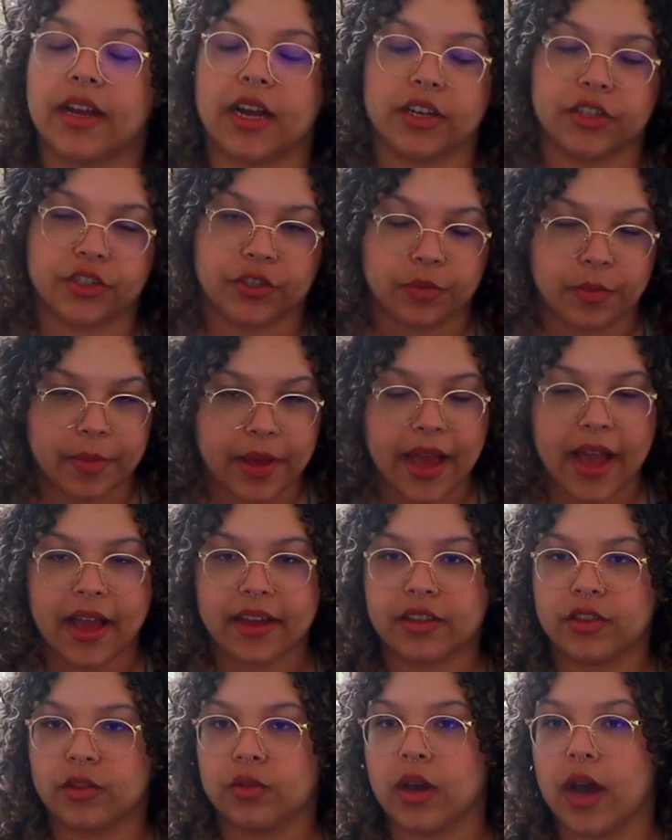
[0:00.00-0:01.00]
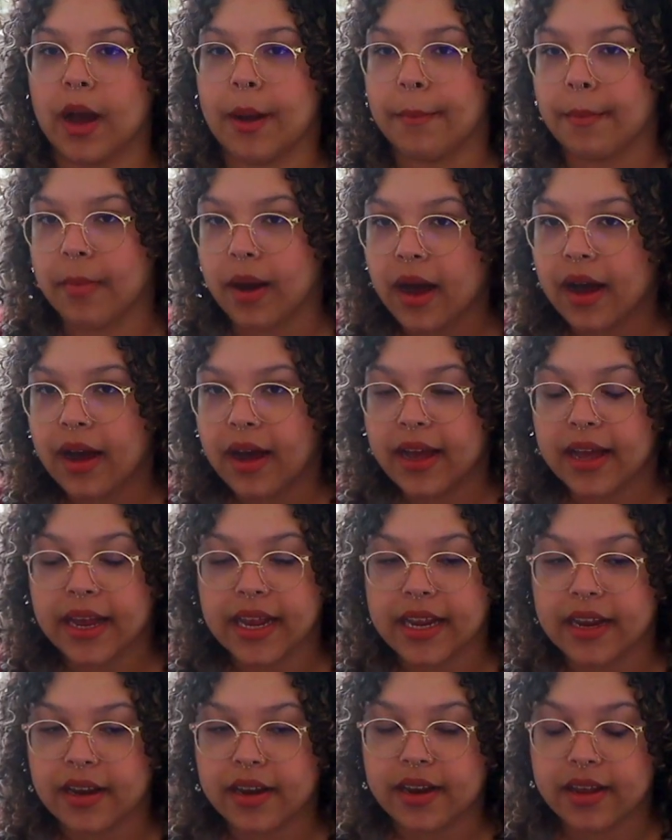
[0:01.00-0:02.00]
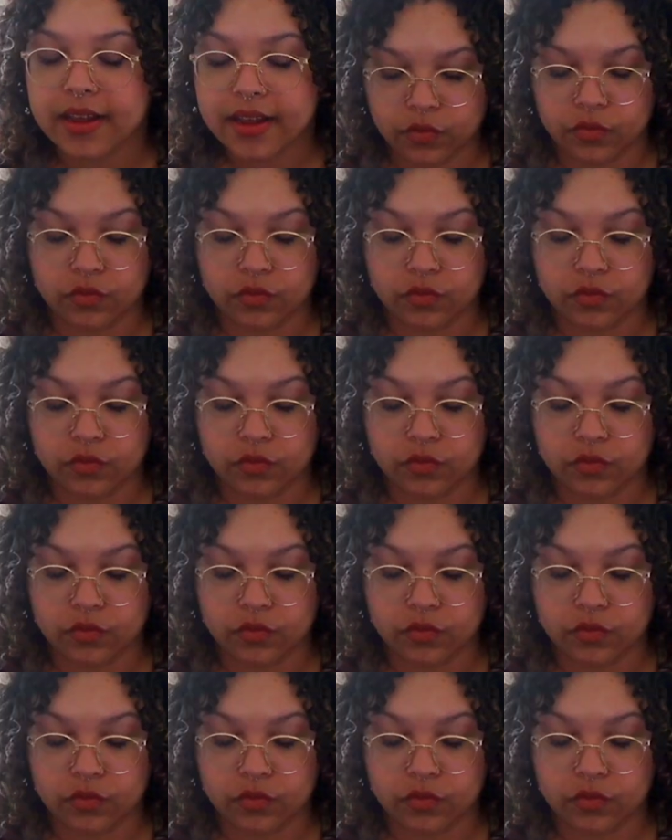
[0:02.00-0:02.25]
got your back, you got mine.